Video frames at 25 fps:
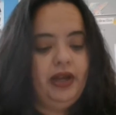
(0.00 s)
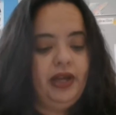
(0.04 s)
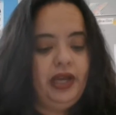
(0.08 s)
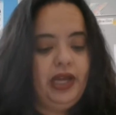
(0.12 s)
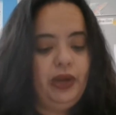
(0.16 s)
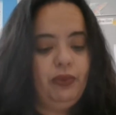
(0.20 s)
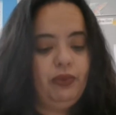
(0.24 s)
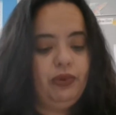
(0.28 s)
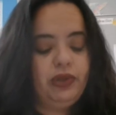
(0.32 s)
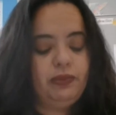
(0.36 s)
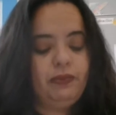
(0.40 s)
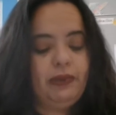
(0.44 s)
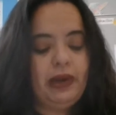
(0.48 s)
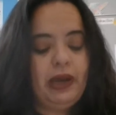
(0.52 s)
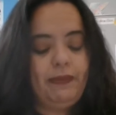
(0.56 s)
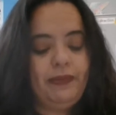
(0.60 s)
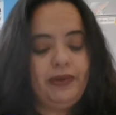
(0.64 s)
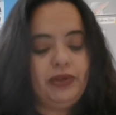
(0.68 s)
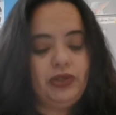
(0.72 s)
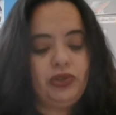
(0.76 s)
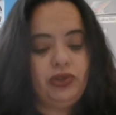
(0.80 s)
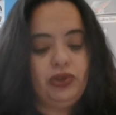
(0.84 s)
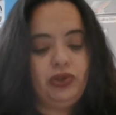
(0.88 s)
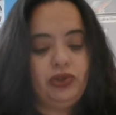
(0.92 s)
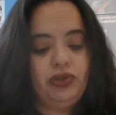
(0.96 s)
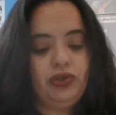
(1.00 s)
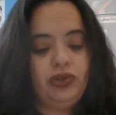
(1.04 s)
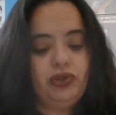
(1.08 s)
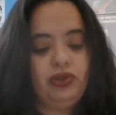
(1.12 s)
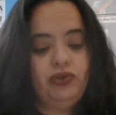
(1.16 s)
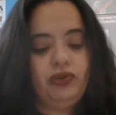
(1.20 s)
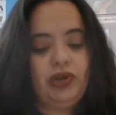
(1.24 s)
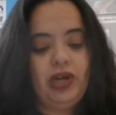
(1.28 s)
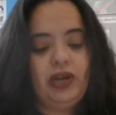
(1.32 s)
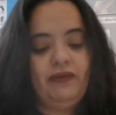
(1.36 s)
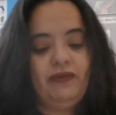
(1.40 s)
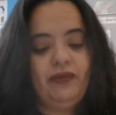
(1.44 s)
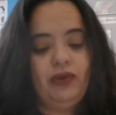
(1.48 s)
It was Papi's turn to
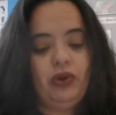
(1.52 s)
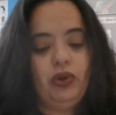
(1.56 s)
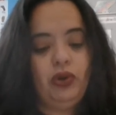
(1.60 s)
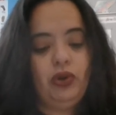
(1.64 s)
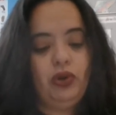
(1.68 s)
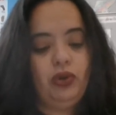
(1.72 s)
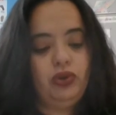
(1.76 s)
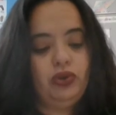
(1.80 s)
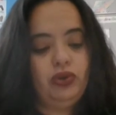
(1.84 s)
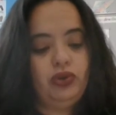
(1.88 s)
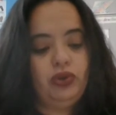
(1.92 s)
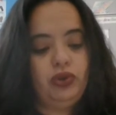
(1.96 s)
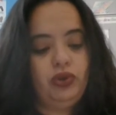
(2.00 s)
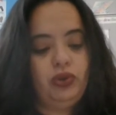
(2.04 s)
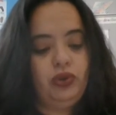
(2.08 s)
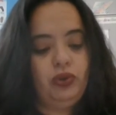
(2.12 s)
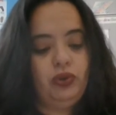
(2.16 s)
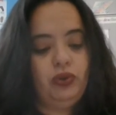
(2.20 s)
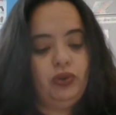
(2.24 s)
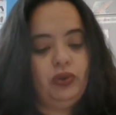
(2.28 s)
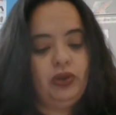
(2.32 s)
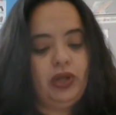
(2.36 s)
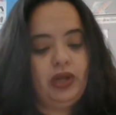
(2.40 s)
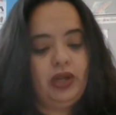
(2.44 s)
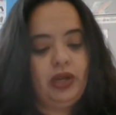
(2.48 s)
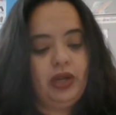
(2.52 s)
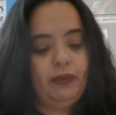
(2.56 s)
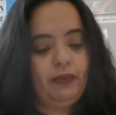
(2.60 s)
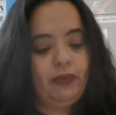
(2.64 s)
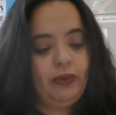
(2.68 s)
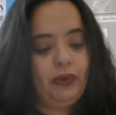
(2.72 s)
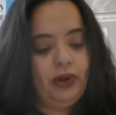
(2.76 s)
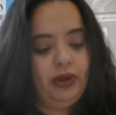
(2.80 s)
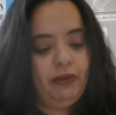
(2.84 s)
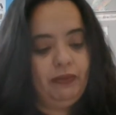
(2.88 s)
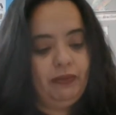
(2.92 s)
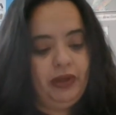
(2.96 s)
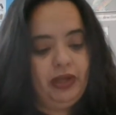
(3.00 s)
drive Lolo to an
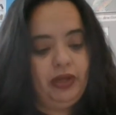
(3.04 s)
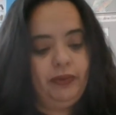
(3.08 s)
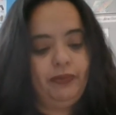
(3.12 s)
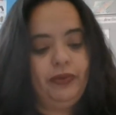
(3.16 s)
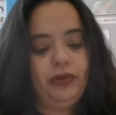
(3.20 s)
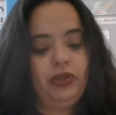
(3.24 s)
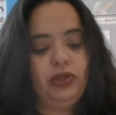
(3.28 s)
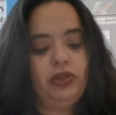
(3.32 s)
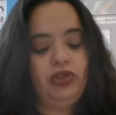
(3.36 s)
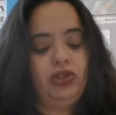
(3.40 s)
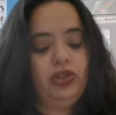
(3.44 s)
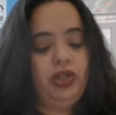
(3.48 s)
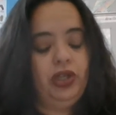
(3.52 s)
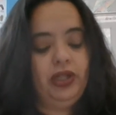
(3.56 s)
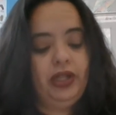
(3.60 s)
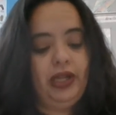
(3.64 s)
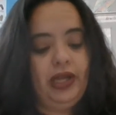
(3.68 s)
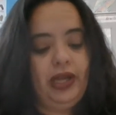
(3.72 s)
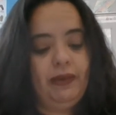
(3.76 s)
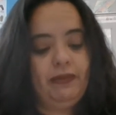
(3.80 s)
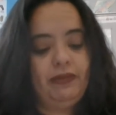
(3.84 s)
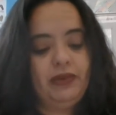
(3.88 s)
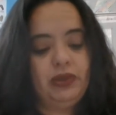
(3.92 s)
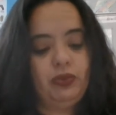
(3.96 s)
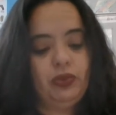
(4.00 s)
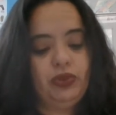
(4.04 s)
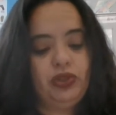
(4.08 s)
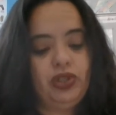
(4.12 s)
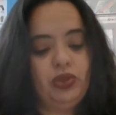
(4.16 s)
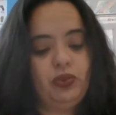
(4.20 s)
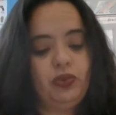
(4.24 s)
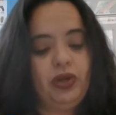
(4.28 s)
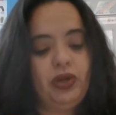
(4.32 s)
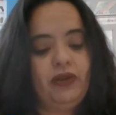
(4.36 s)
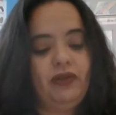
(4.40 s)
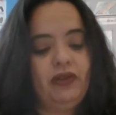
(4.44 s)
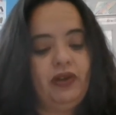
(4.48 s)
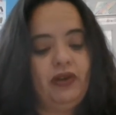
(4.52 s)
appointment, but she claims, which is
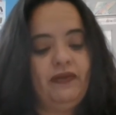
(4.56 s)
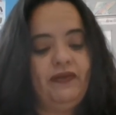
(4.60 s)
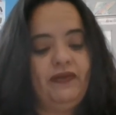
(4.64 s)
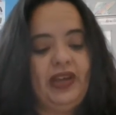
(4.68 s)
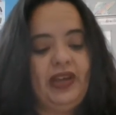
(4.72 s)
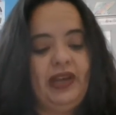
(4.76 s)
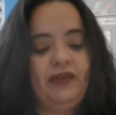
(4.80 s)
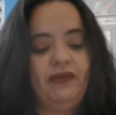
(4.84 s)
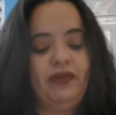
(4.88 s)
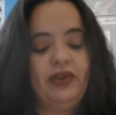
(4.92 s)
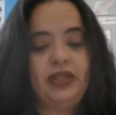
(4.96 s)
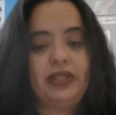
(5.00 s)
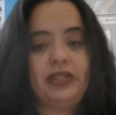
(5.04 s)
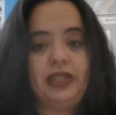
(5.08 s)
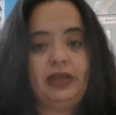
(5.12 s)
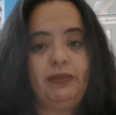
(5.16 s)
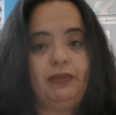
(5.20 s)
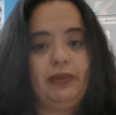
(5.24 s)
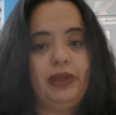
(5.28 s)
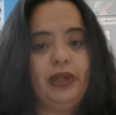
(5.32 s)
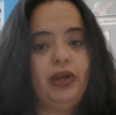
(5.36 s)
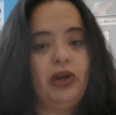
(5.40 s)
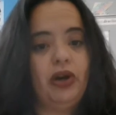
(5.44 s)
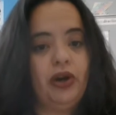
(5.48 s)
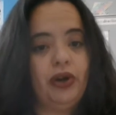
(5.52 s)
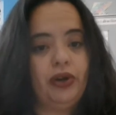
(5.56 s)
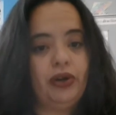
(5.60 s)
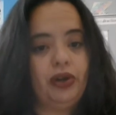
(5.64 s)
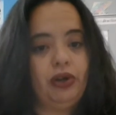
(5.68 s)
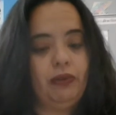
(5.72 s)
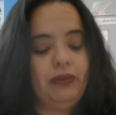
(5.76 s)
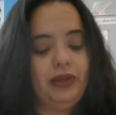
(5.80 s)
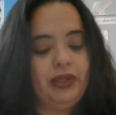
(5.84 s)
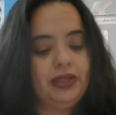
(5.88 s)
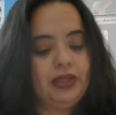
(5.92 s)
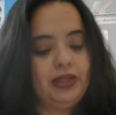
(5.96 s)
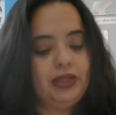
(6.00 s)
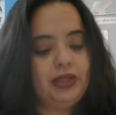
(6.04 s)
one of their favorite sibling
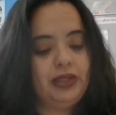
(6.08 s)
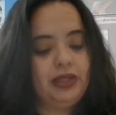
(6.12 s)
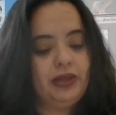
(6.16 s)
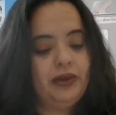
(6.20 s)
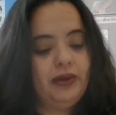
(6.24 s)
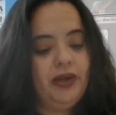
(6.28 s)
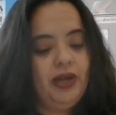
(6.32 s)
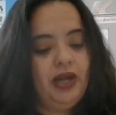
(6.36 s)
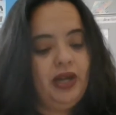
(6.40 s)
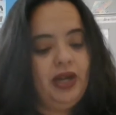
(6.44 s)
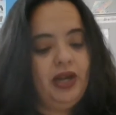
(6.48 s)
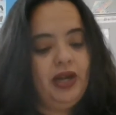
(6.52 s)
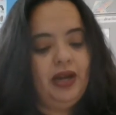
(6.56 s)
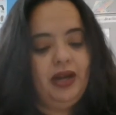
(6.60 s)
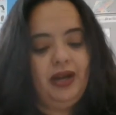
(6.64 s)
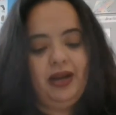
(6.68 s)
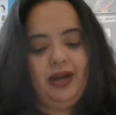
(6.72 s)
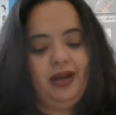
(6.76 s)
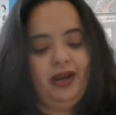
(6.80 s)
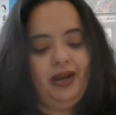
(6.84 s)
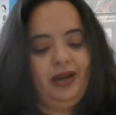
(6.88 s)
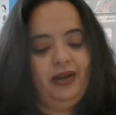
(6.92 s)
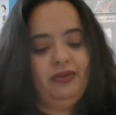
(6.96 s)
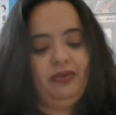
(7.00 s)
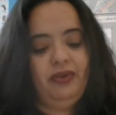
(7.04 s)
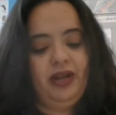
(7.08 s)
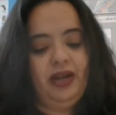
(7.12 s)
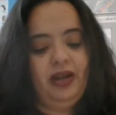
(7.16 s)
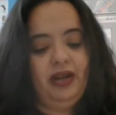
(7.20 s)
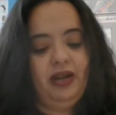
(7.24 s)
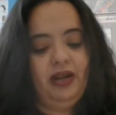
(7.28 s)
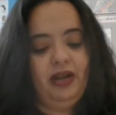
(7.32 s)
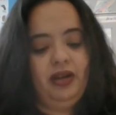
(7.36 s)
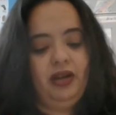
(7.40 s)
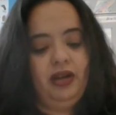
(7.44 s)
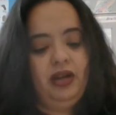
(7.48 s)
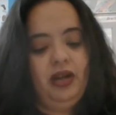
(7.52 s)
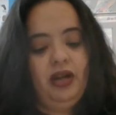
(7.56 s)
arguments. I don't get
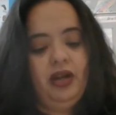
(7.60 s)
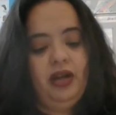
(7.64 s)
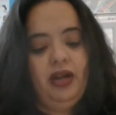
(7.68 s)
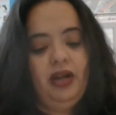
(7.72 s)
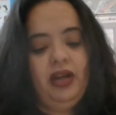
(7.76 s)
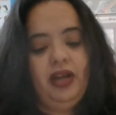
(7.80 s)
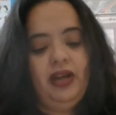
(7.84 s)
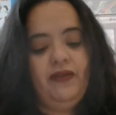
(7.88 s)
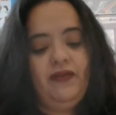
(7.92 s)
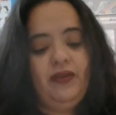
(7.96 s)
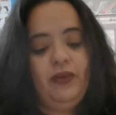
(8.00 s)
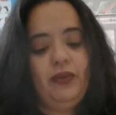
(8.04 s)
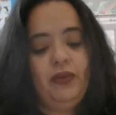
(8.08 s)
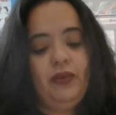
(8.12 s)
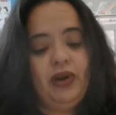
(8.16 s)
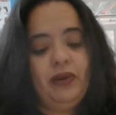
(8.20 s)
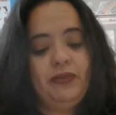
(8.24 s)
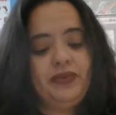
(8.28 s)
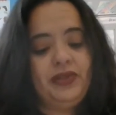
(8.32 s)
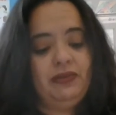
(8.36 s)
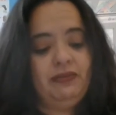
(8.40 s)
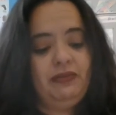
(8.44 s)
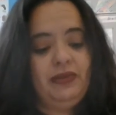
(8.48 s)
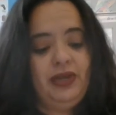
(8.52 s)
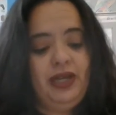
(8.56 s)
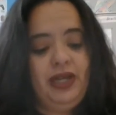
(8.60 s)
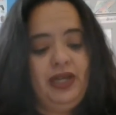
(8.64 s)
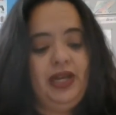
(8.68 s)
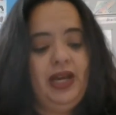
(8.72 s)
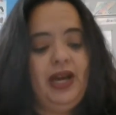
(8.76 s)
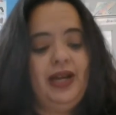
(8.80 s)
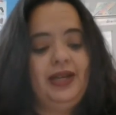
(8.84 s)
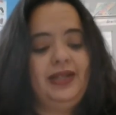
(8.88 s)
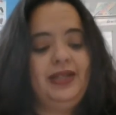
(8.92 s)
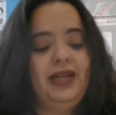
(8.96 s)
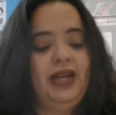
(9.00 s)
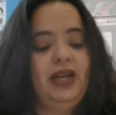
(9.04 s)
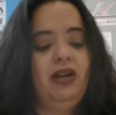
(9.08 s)
it. If it were up to me,
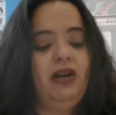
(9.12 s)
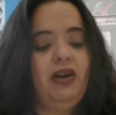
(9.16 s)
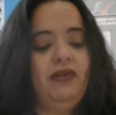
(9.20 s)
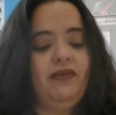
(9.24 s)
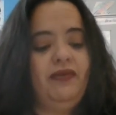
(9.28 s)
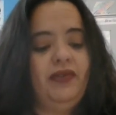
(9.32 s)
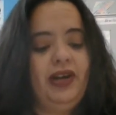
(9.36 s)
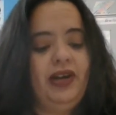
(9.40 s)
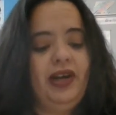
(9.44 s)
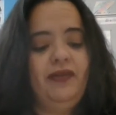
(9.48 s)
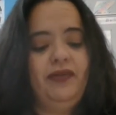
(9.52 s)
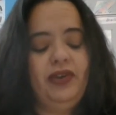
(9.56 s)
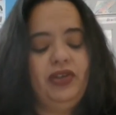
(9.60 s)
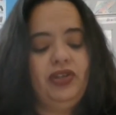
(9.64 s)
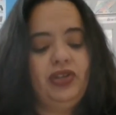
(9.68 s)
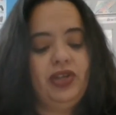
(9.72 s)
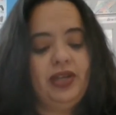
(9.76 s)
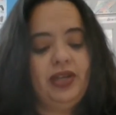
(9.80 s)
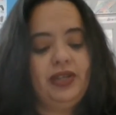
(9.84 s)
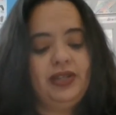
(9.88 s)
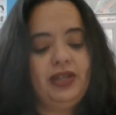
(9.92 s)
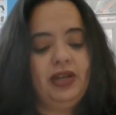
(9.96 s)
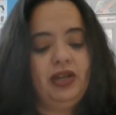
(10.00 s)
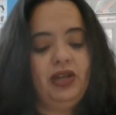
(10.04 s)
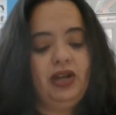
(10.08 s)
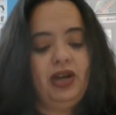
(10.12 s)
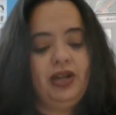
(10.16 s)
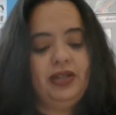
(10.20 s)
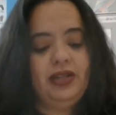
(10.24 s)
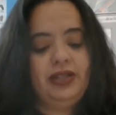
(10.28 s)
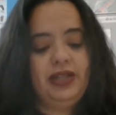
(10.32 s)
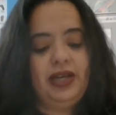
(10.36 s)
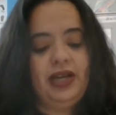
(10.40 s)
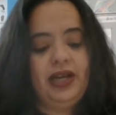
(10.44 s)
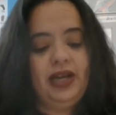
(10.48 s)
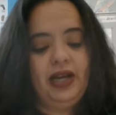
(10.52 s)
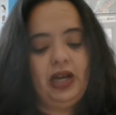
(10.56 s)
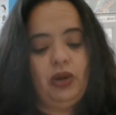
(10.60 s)
I'd take off every chance I got
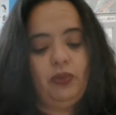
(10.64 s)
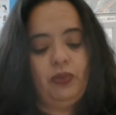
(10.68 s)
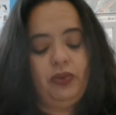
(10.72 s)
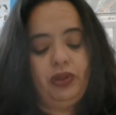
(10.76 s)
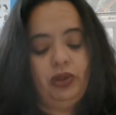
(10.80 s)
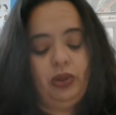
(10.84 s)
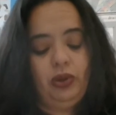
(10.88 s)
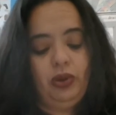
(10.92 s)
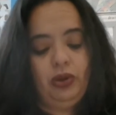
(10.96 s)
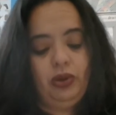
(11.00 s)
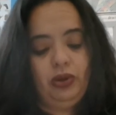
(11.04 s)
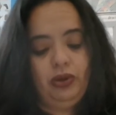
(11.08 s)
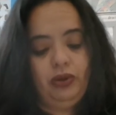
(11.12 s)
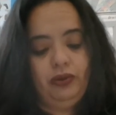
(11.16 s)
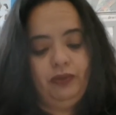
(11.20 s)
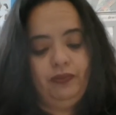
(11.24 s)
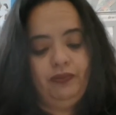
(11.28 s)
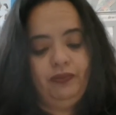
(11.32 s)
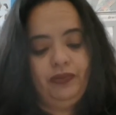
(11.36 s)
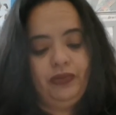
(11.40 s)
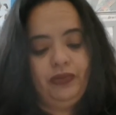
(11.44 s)
to hang out with Lolo.